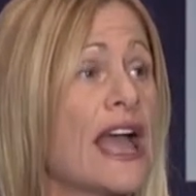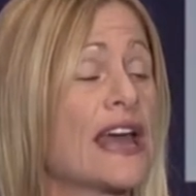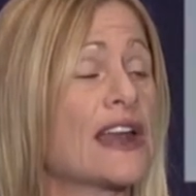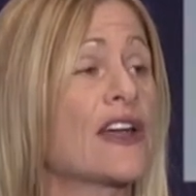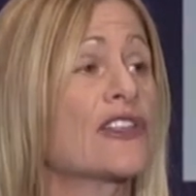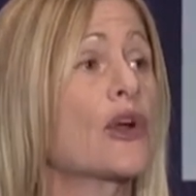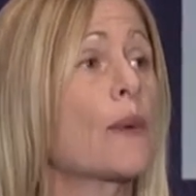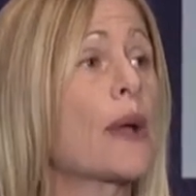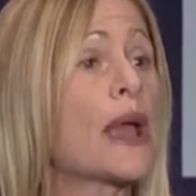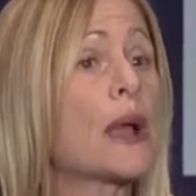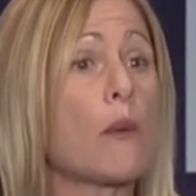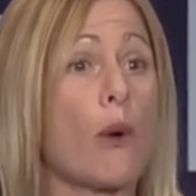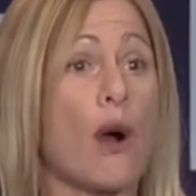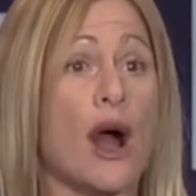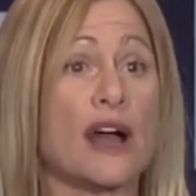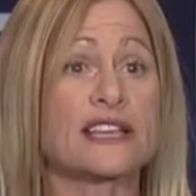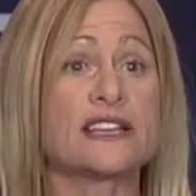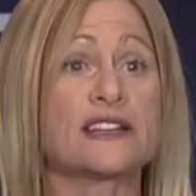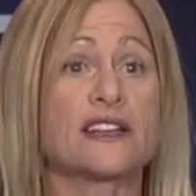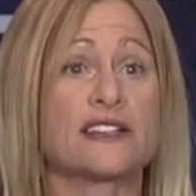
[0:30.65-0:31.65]
And on their way,
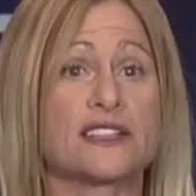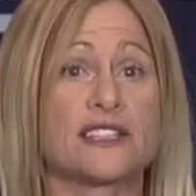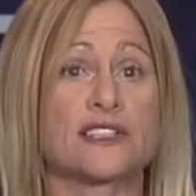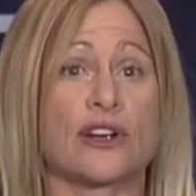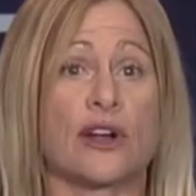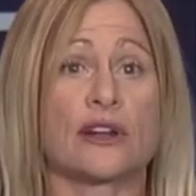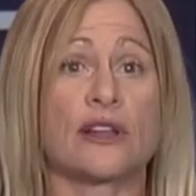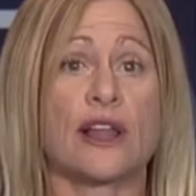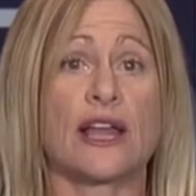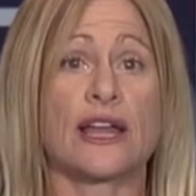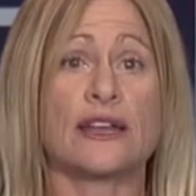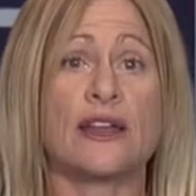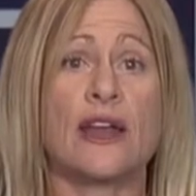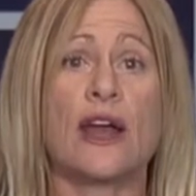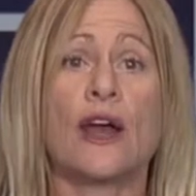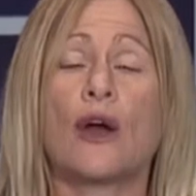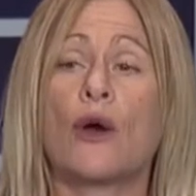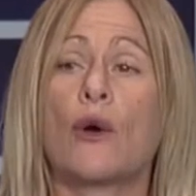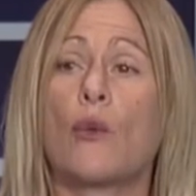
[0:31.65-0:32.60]
walking to the start line,